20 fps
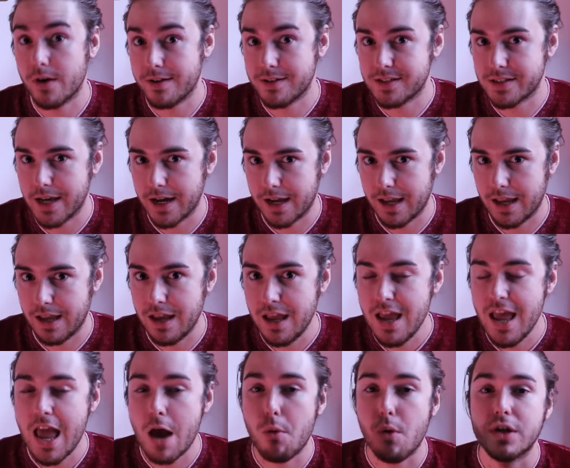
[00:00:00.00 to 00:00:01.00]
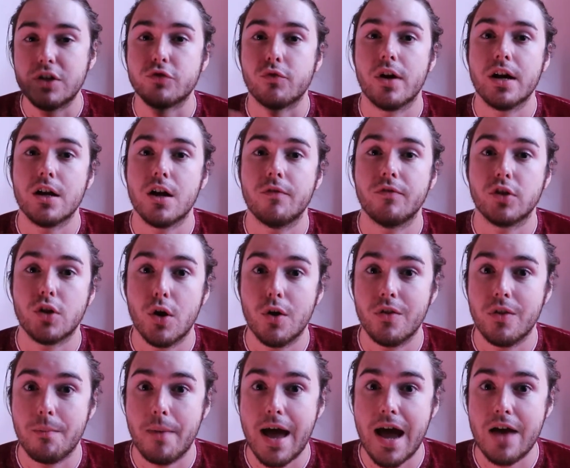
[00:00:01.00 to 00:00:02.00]
a second. And while he's running off to go to
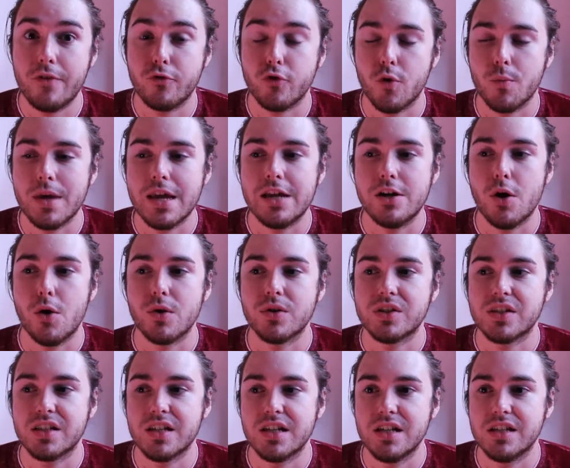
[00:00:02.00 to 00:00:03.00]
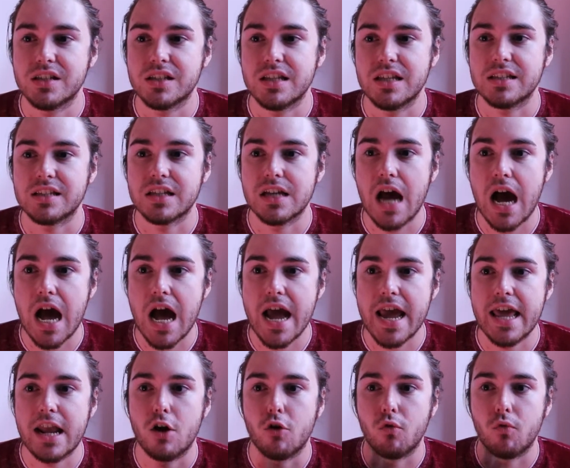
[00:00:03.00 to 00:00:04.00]
the bathroom, he notices this guy
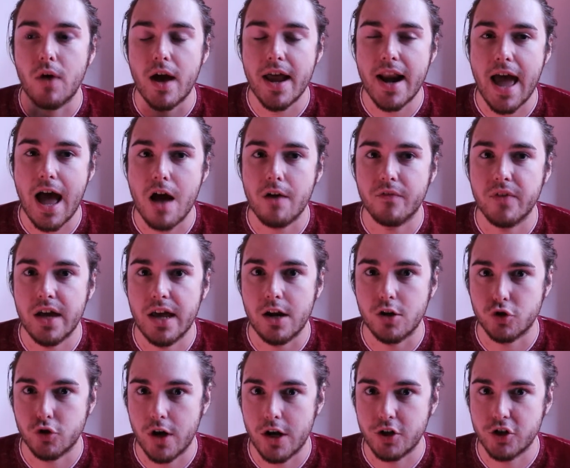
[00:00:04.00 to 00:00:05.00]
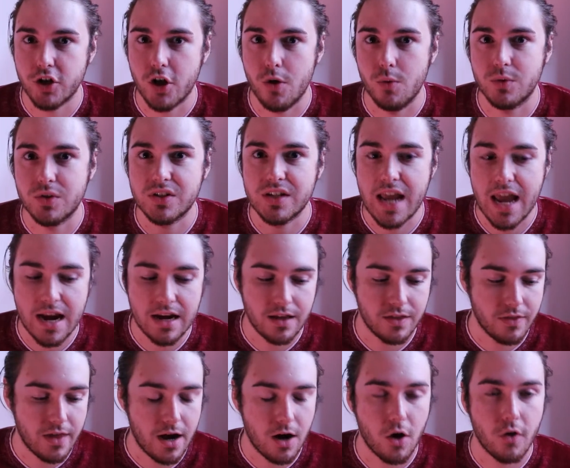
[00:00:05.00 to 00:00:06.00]
in a red outfit and a trench coat standing
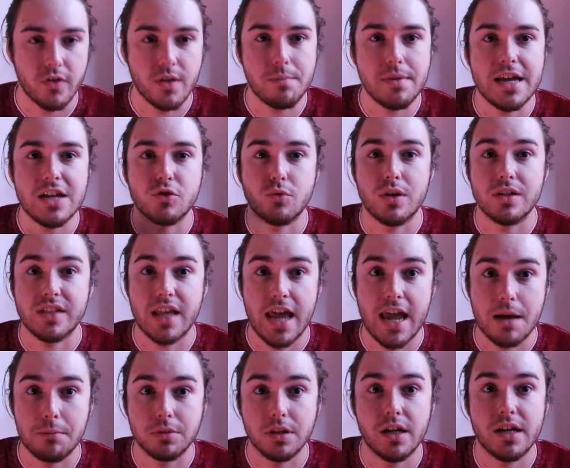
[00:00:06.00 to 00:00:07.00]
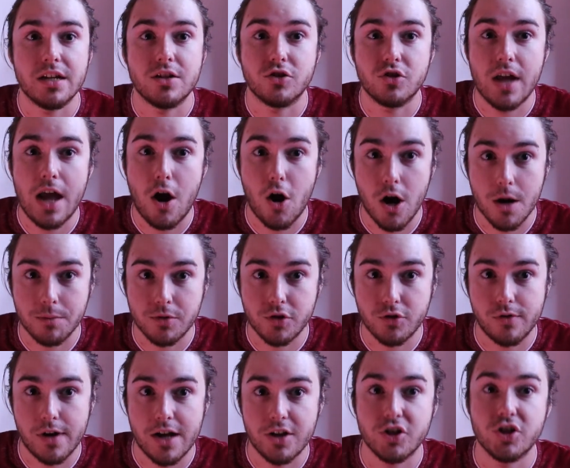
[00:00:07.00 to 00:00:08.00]
there on the beach with his hand bloody, arm
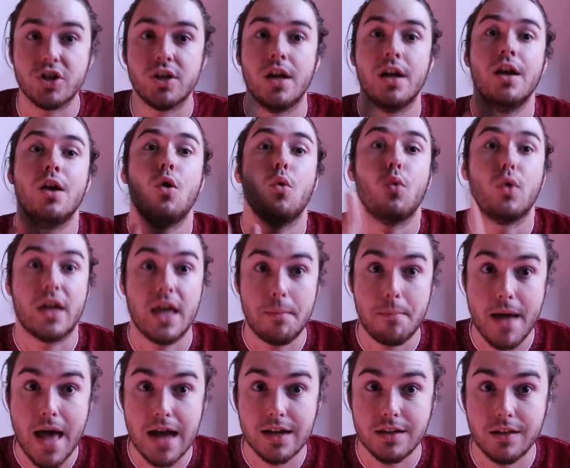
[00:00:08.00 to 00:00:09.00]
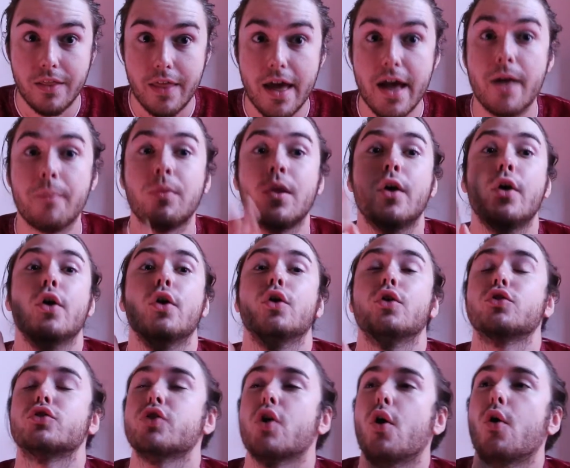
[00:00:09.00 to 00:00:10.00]
stretched. We'll get back to that.
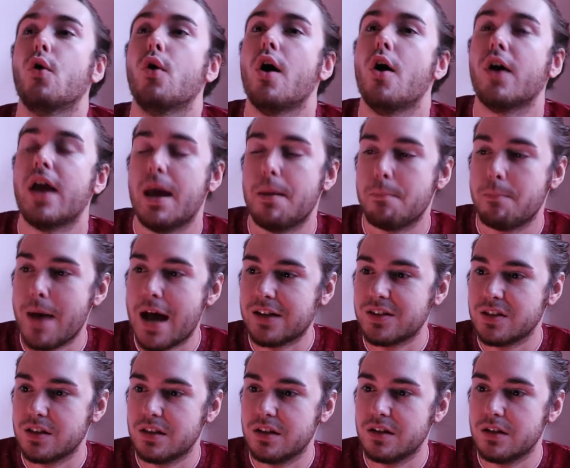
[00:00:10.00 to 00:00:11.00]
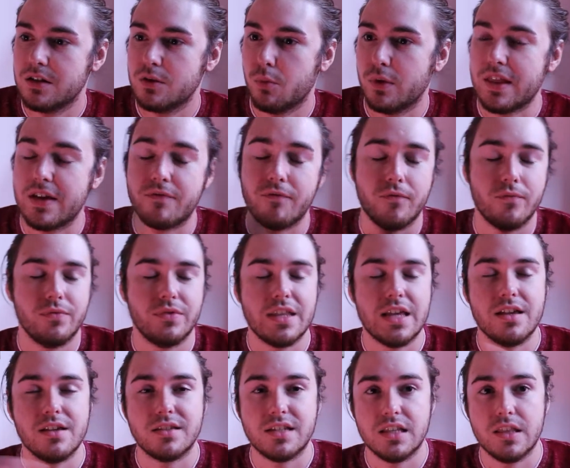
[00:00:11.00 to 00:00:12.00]
So, okay, back to when
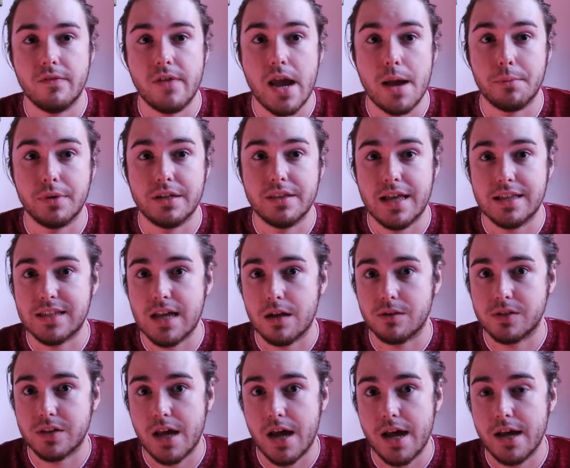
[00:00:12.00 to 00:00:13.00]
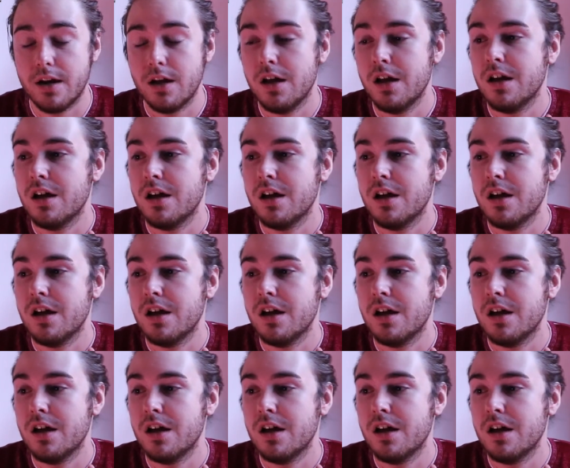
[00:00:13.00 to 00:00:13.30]
they see the family that's outside.